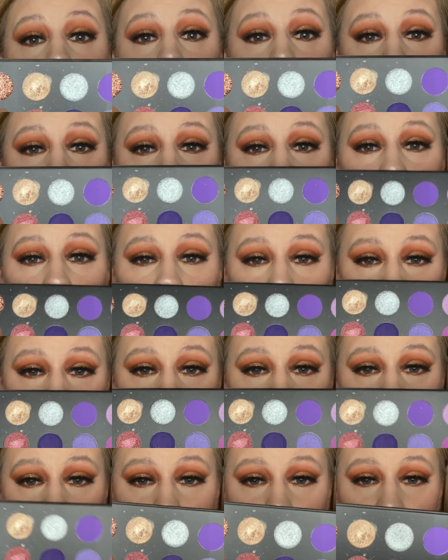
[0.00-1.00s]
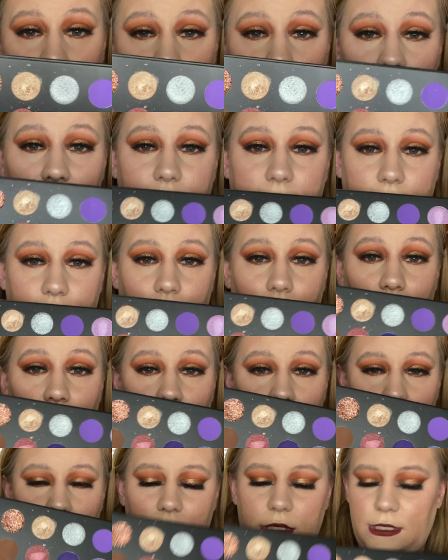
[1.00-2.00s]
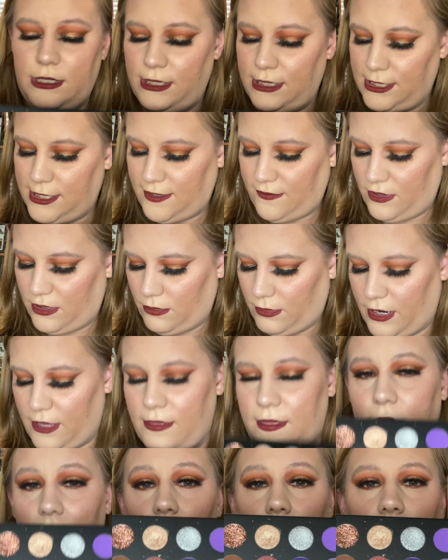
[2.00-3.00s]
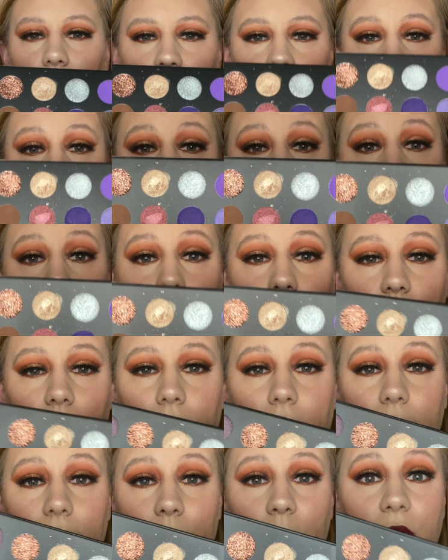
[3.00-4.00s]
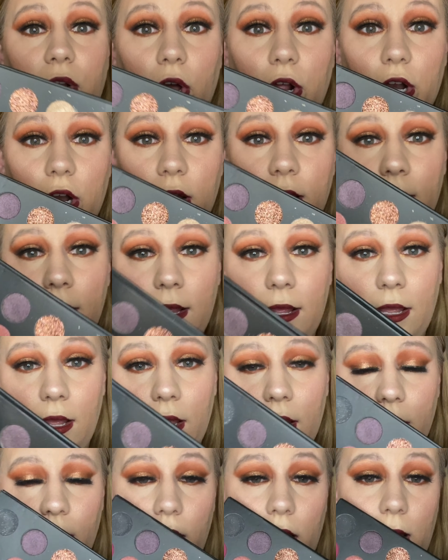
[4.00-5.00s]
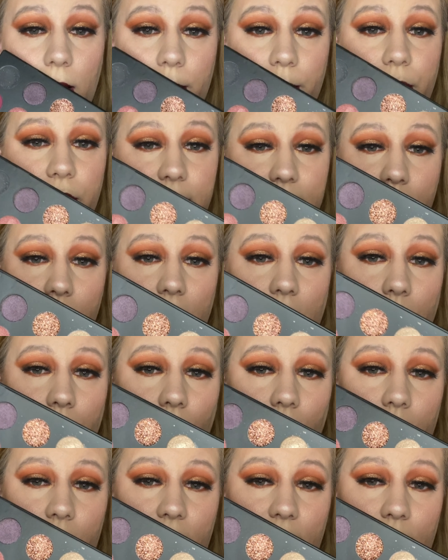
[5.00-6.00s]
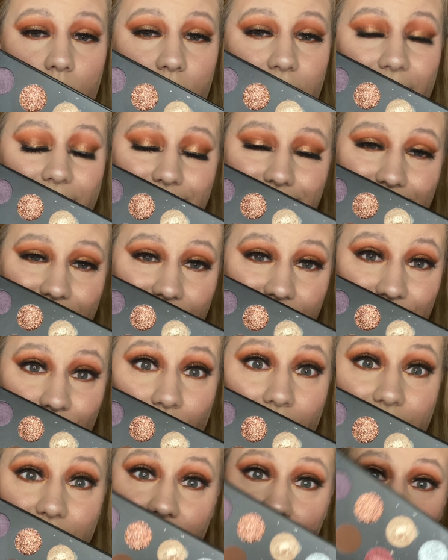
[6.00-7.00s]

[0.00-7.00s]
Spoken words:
of it. This one has a huge divot right there. I let my daughter put some makeup on me, and we accidentally scratched